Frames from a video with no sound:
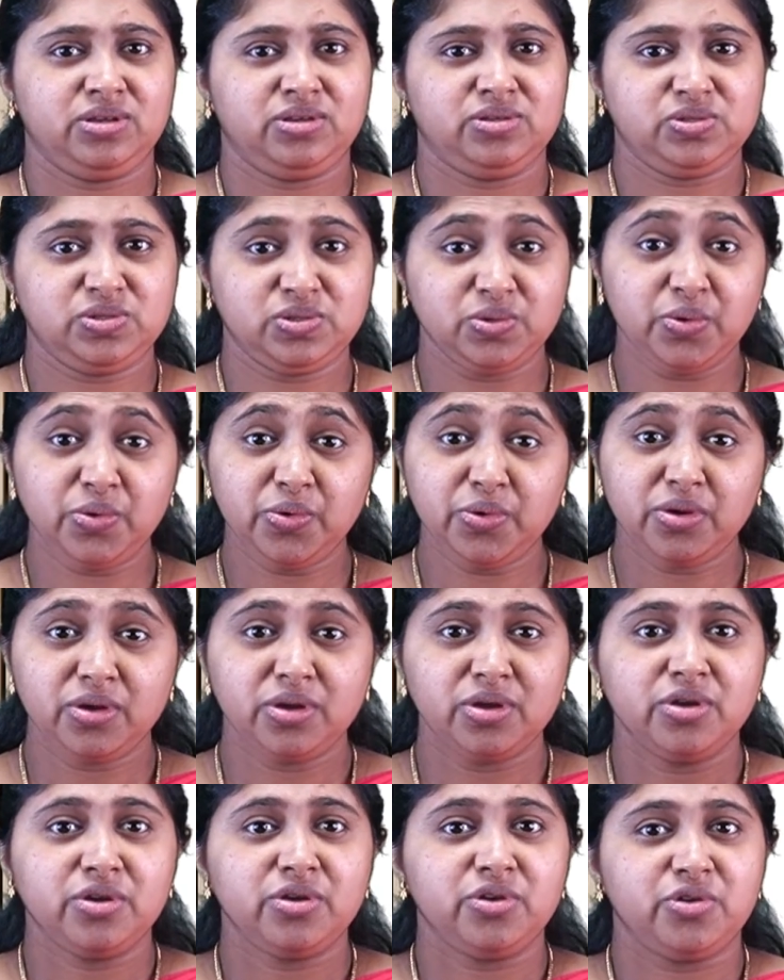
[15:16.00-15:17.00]
So
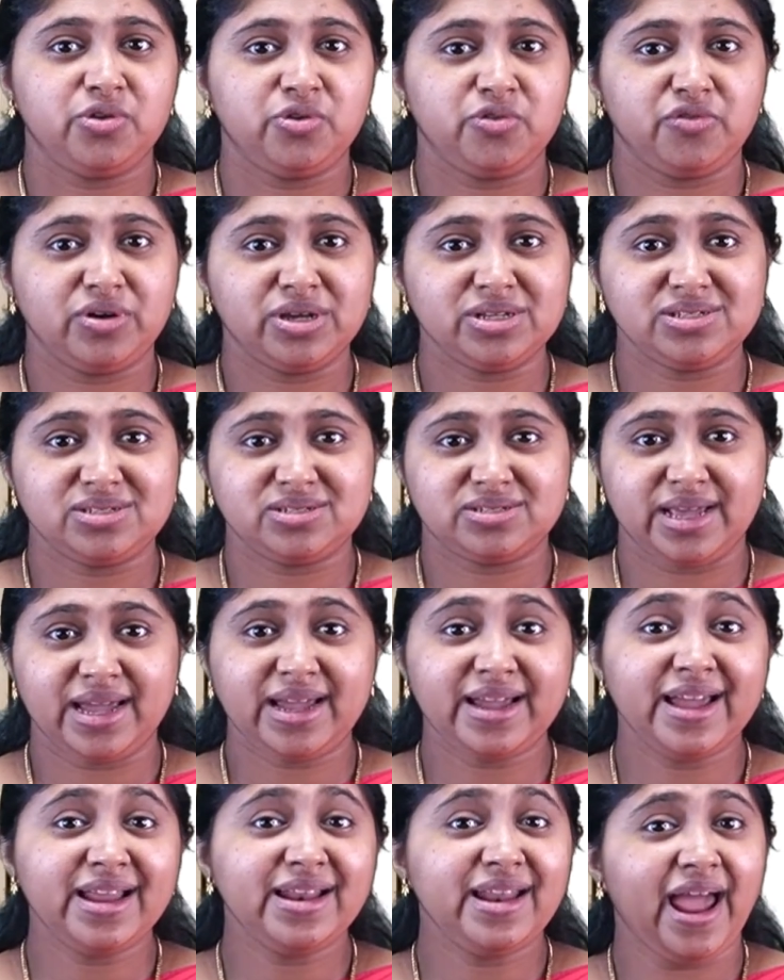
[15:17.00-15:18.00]
your
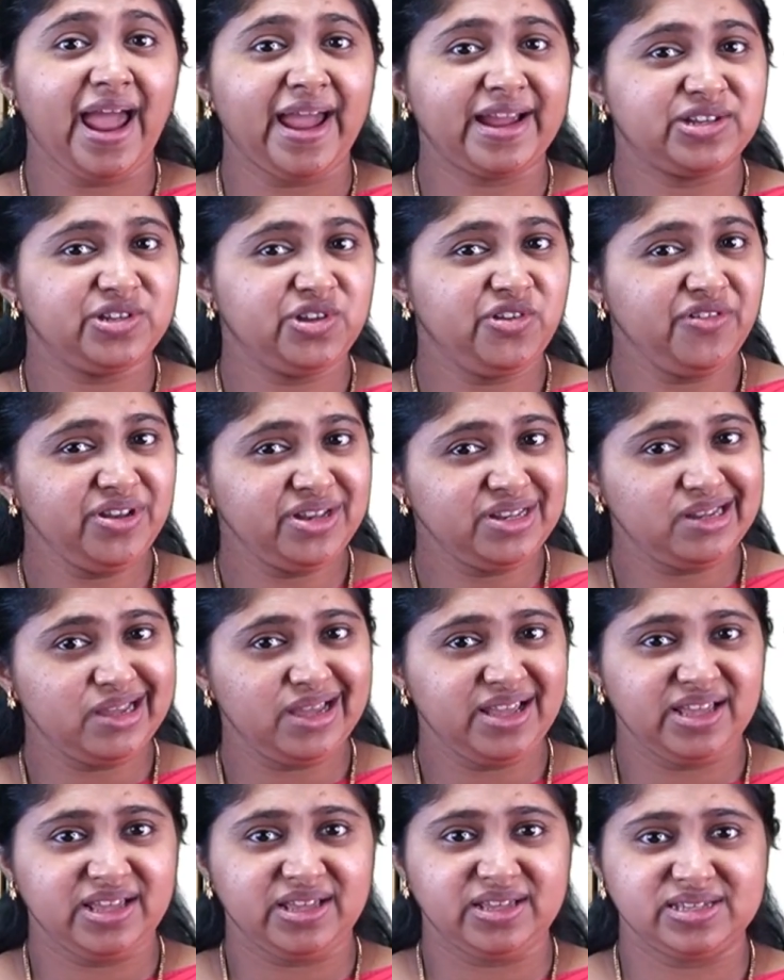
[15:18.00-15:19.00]
second
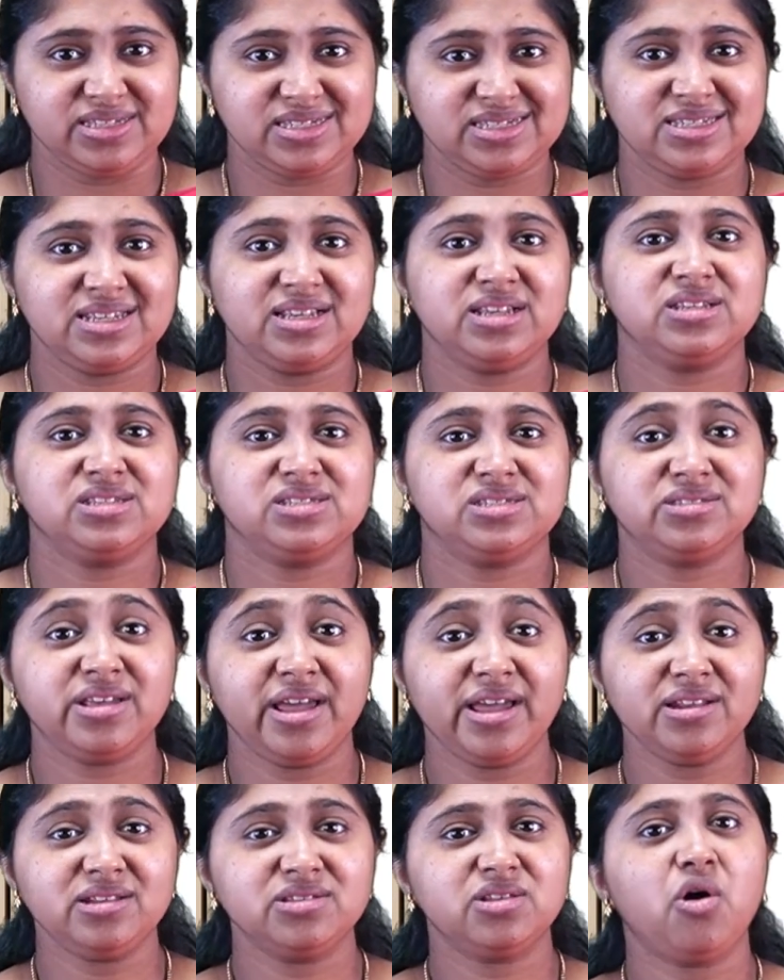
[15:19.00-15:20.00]
activity is
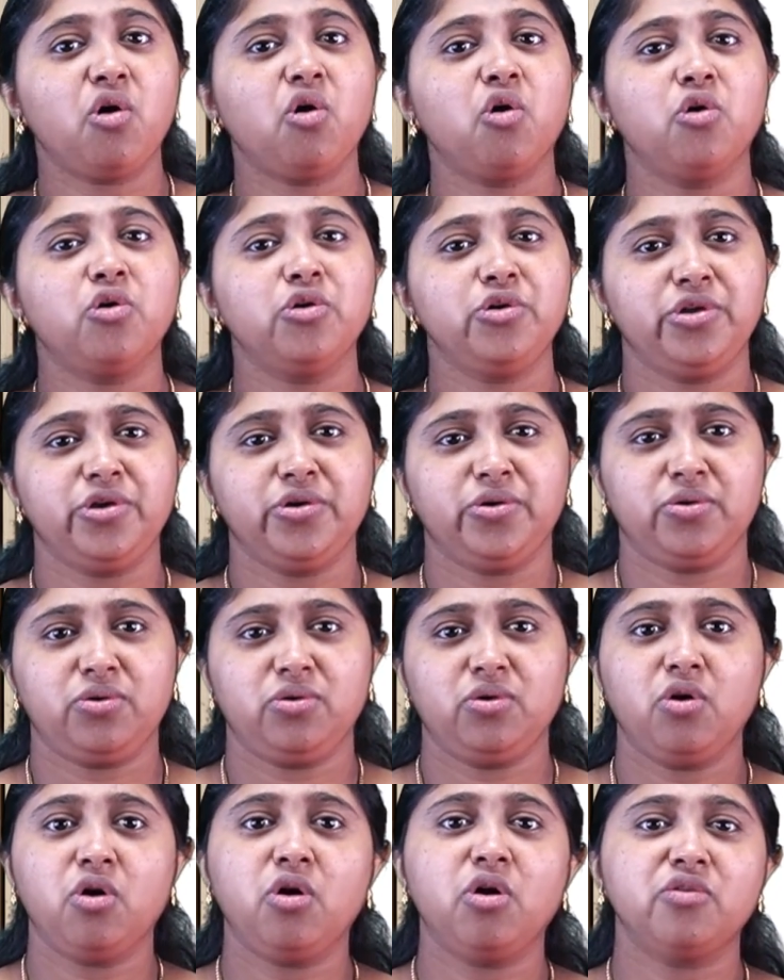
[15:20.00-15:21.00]
send the audio
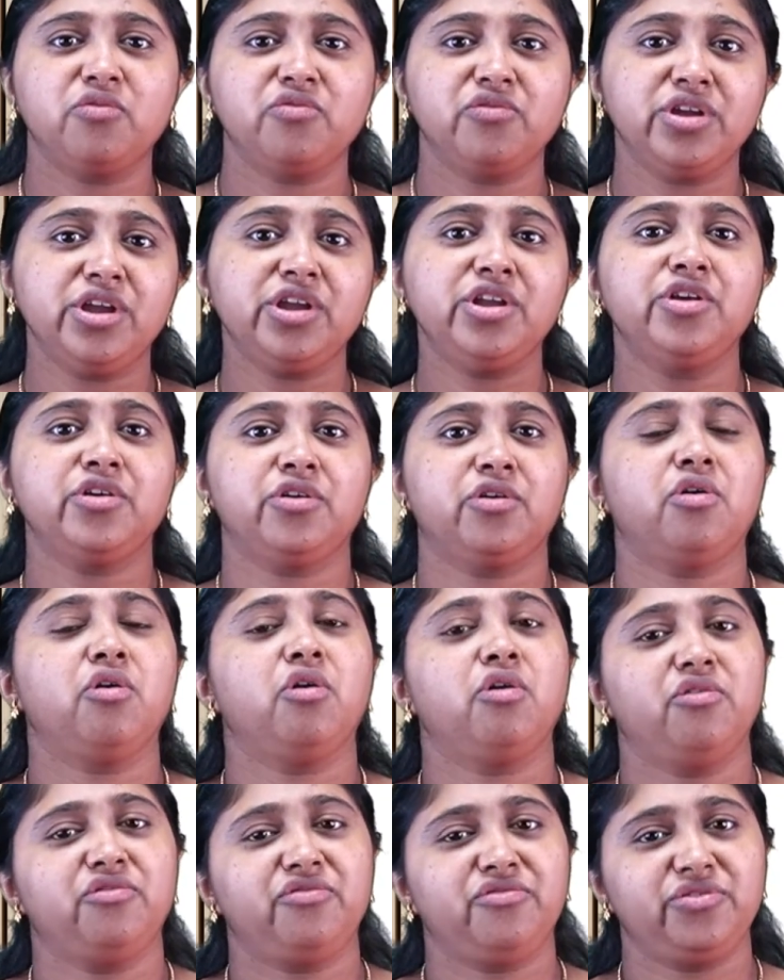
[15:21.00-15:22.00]
or video
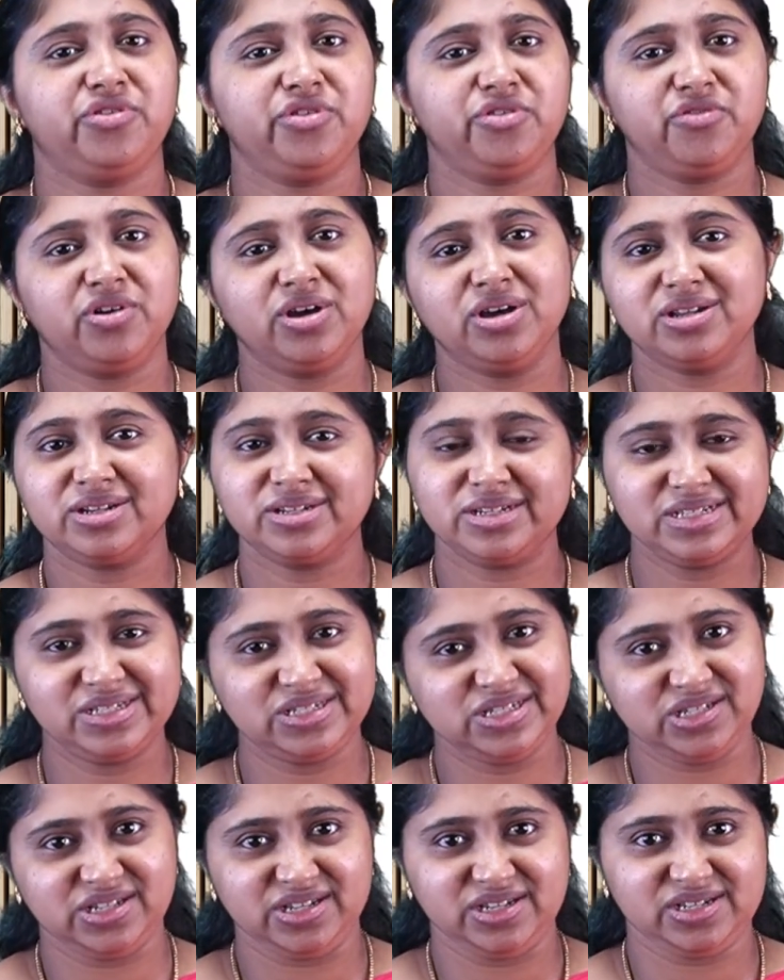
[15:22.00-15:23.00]
of your
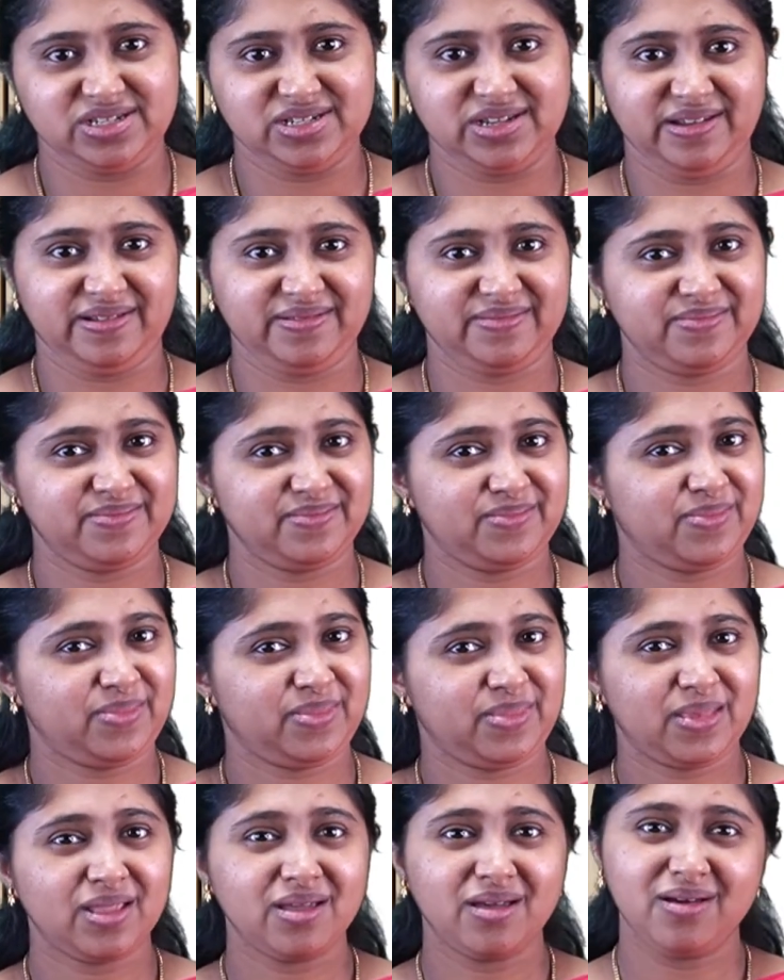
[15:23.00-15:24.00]
recitation.
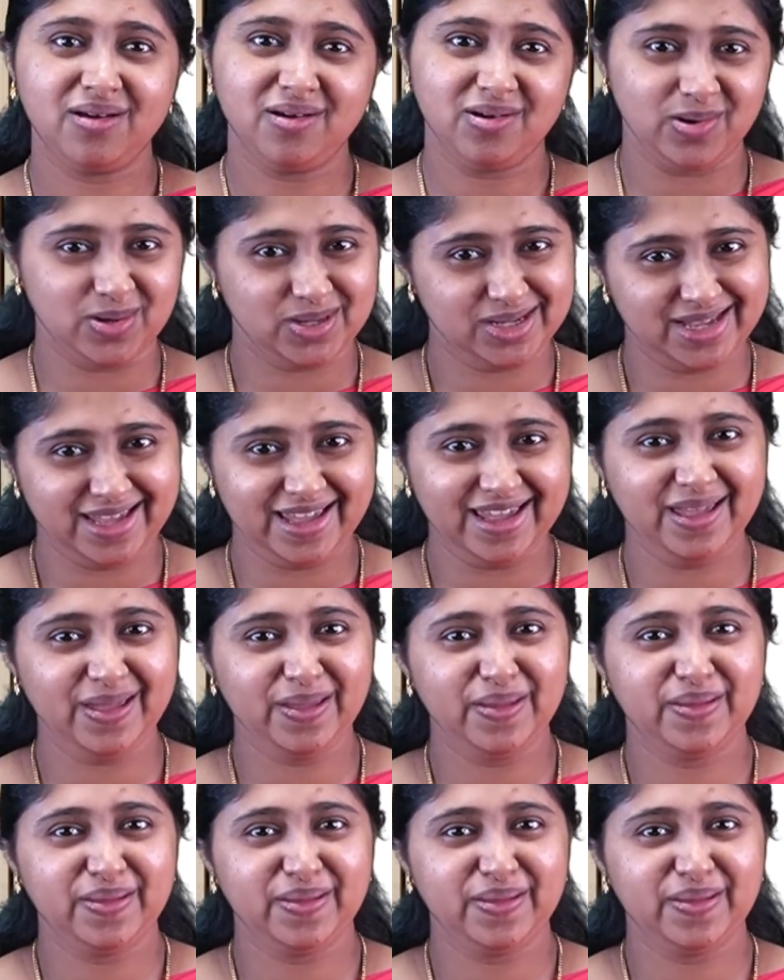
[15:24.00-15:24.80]
Okay?